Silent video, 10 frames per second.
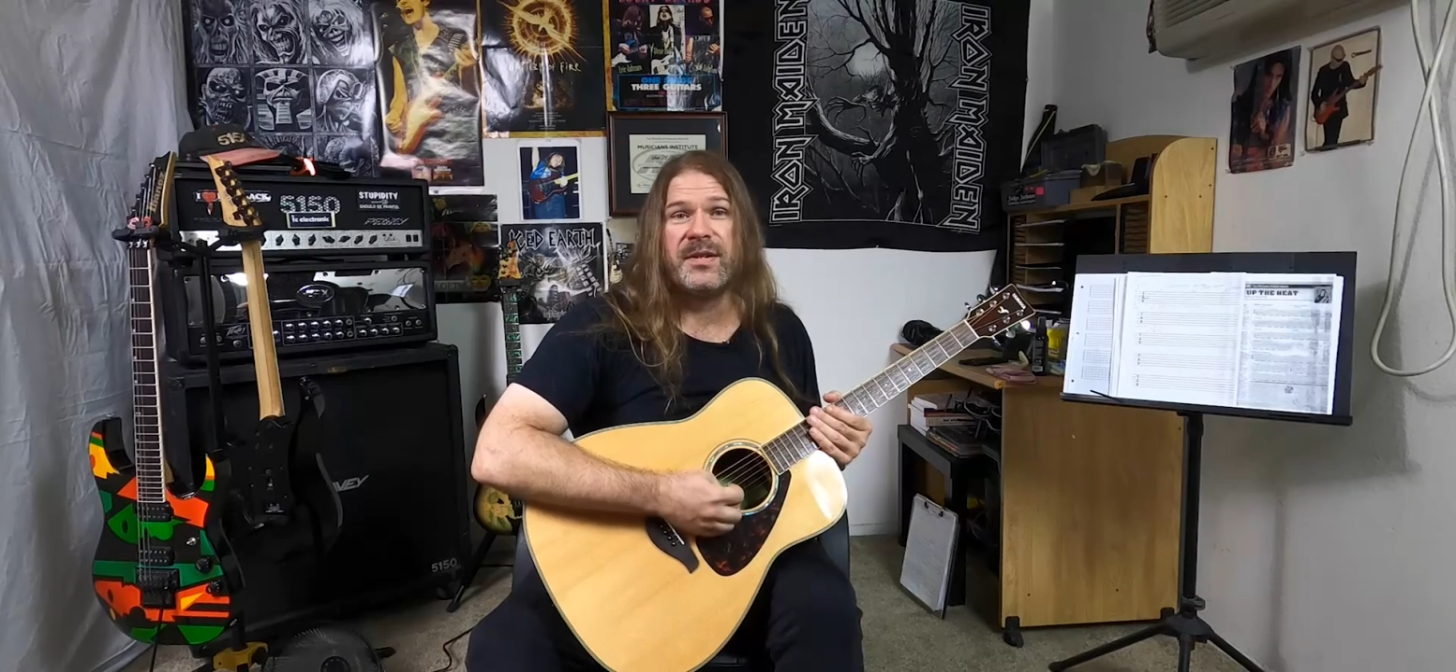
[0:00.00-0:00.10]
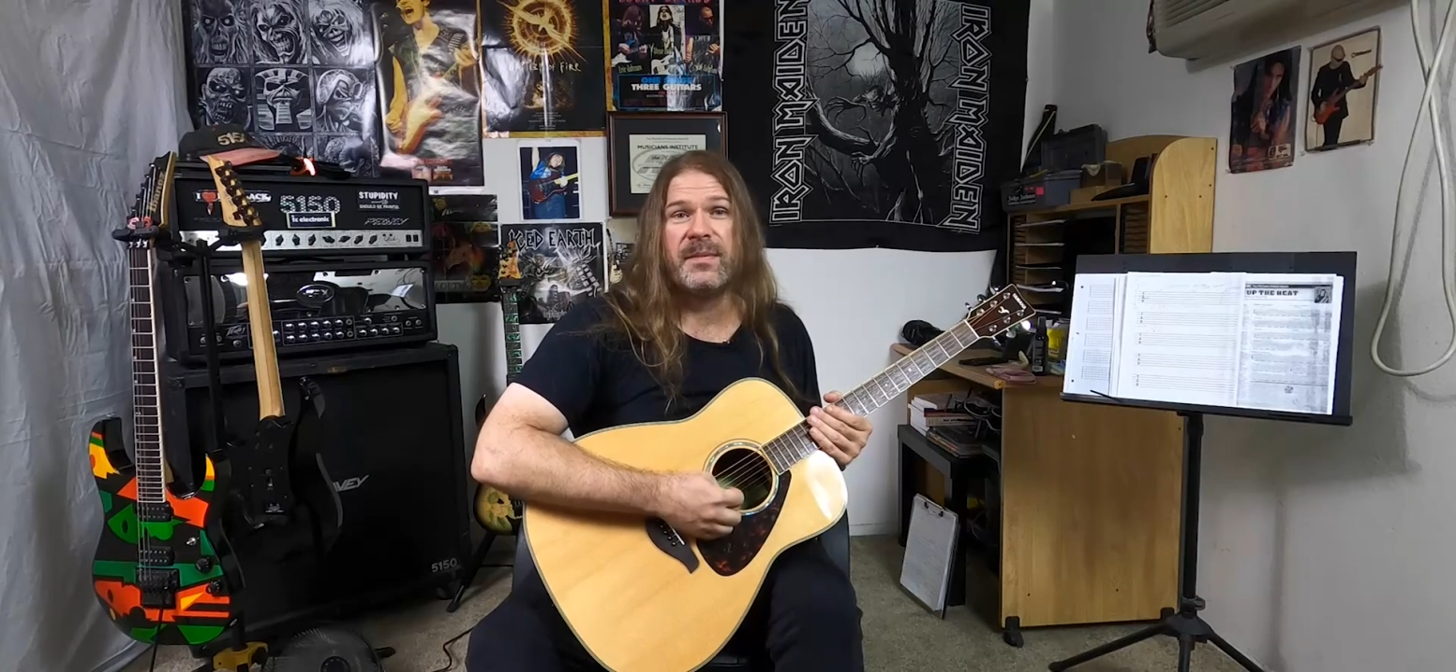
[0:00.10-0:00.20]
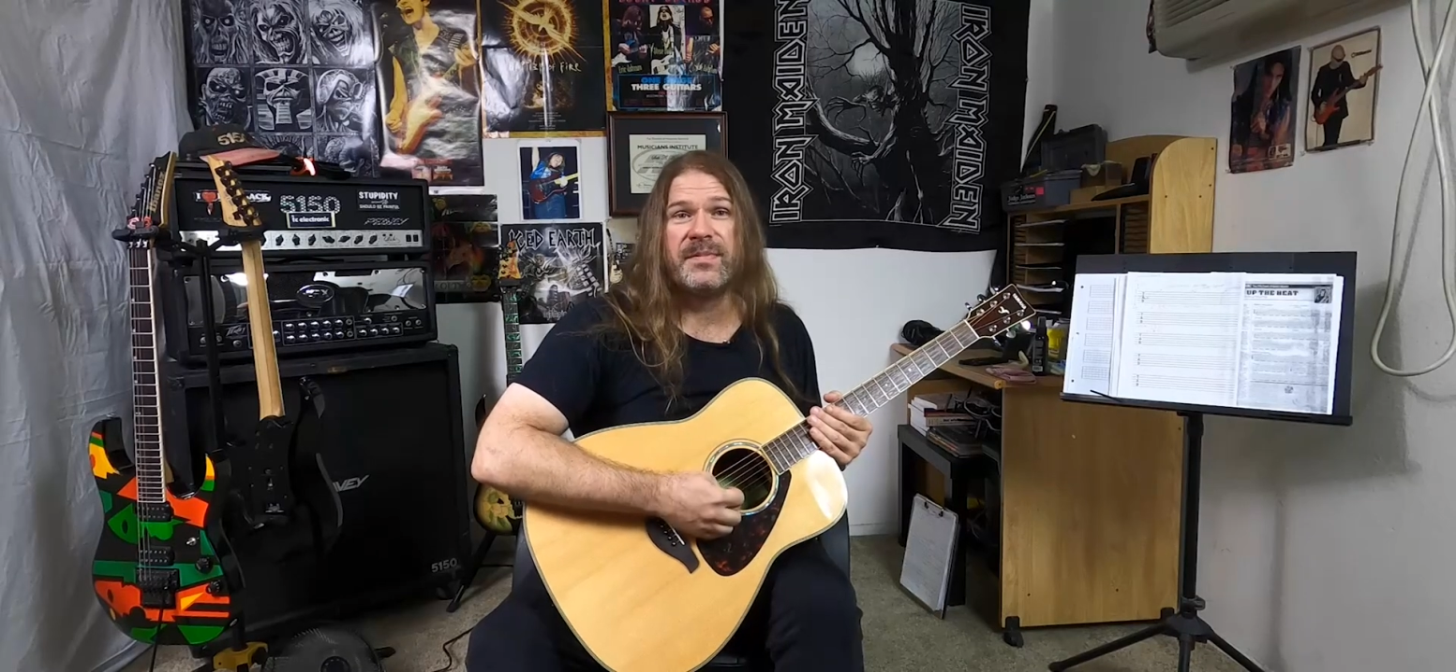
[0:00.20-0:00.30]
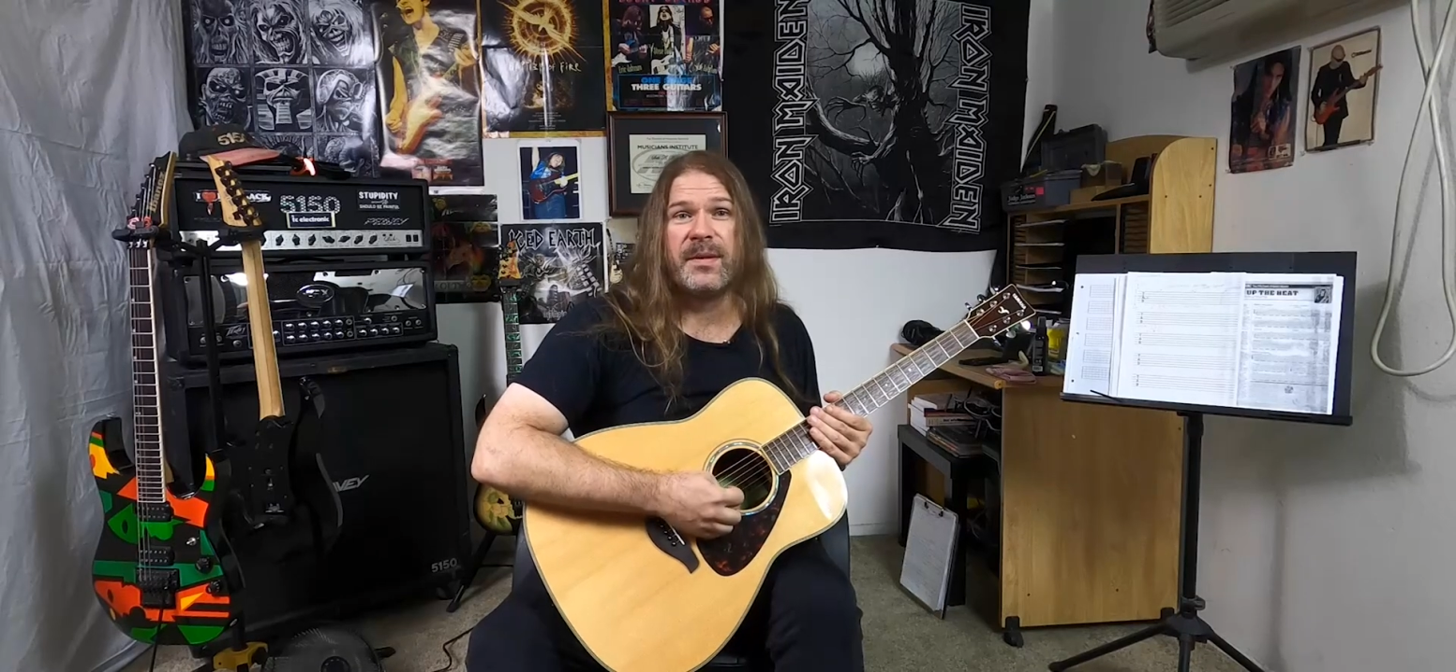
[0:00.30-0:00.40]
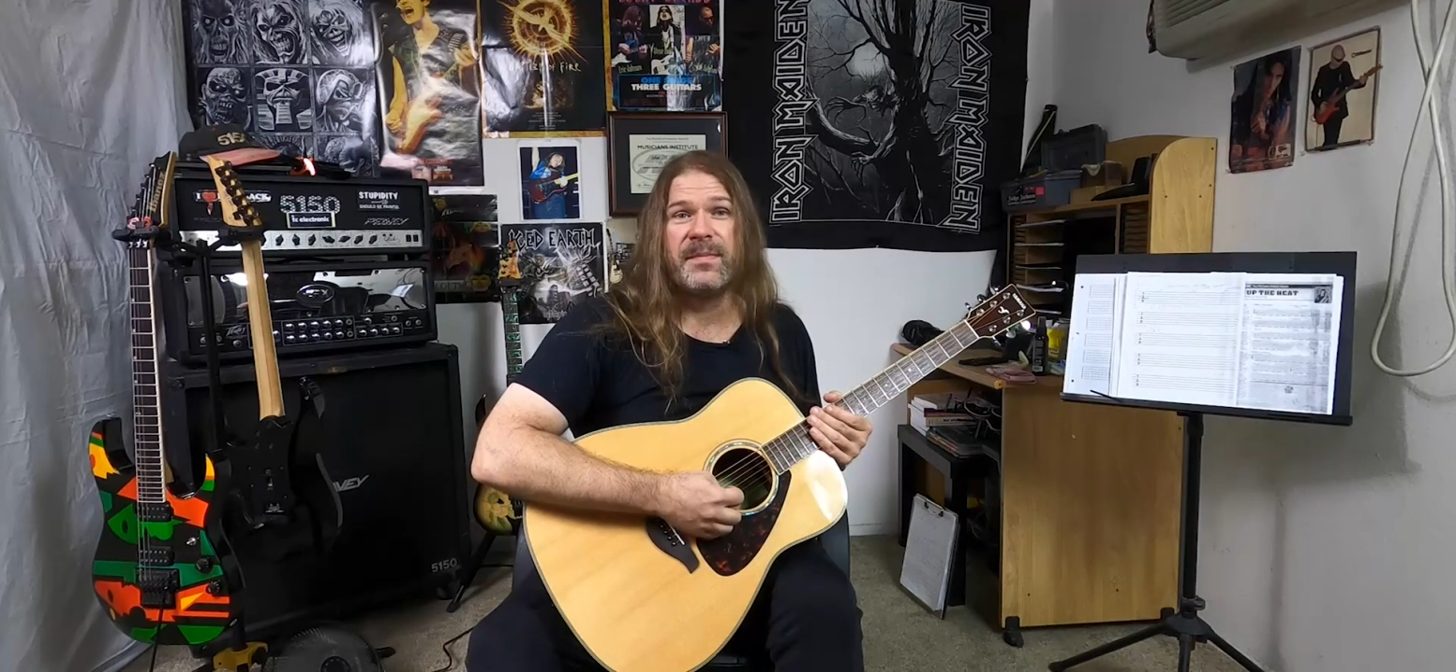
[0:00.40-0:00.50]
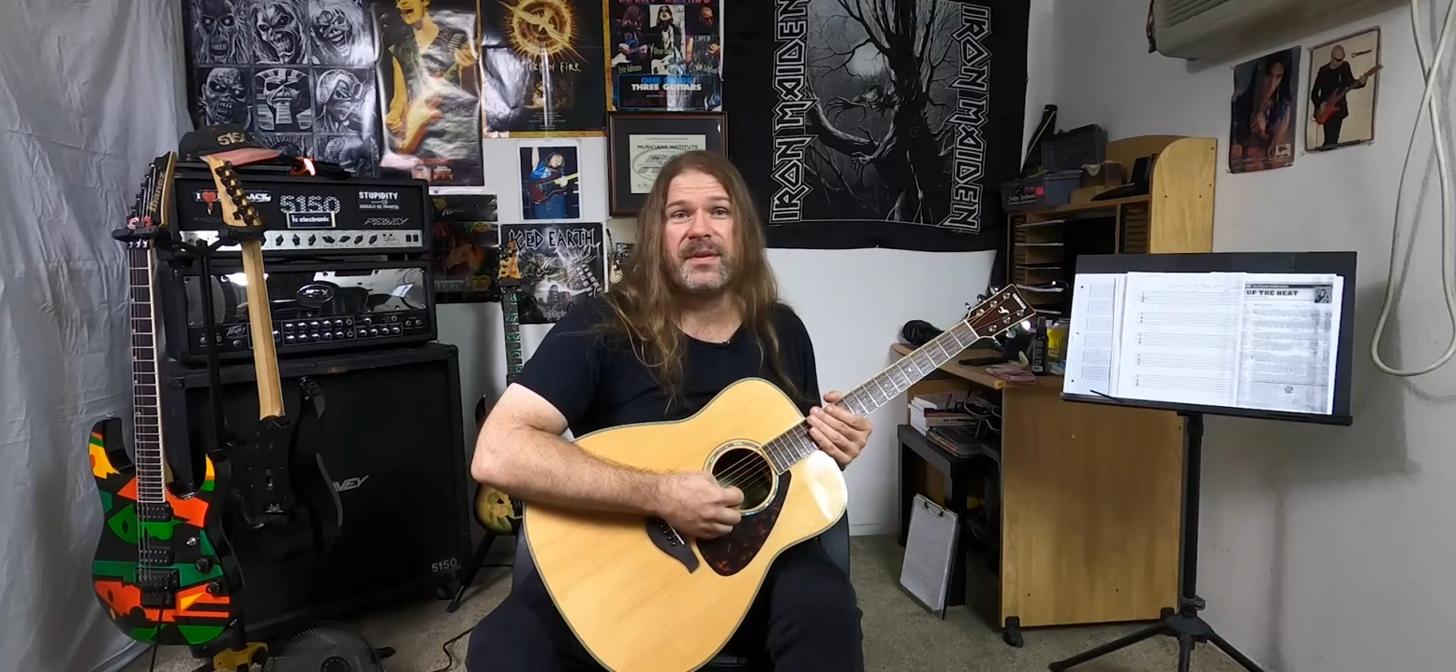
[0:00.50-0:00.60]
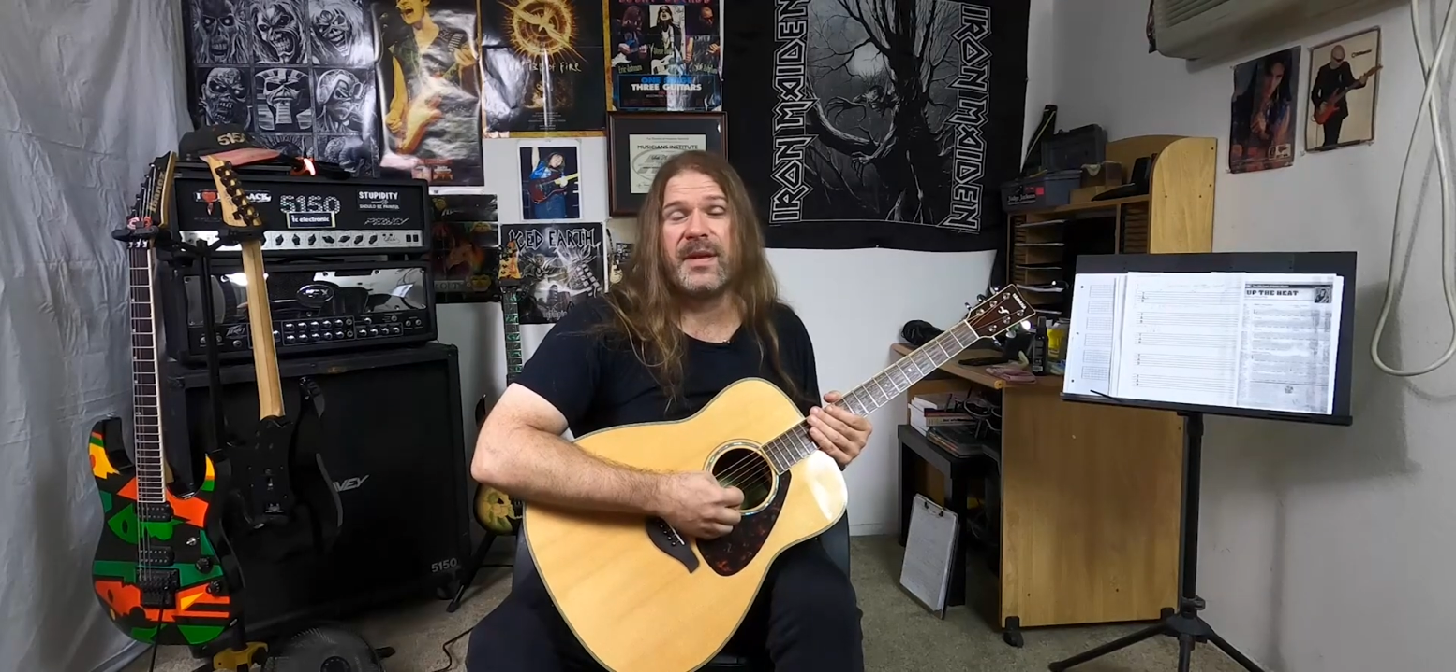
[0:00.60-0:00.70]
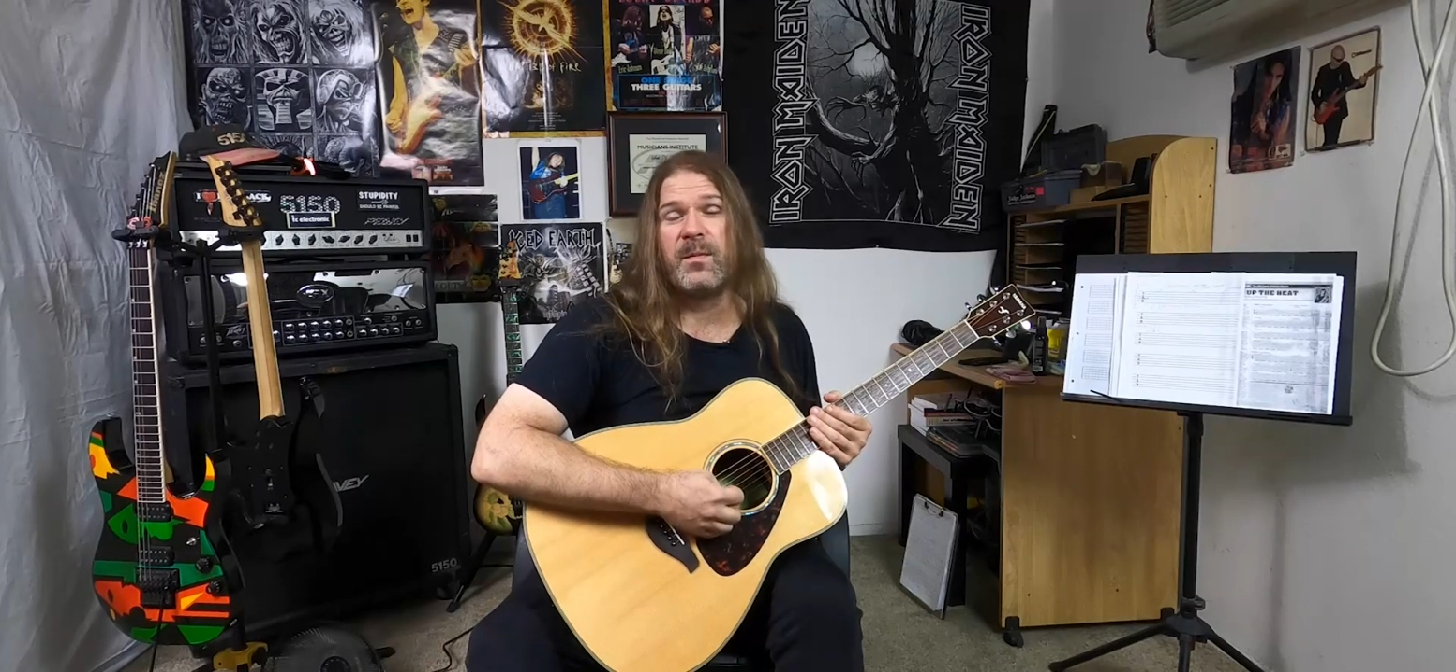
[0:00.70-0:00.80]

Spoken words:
them something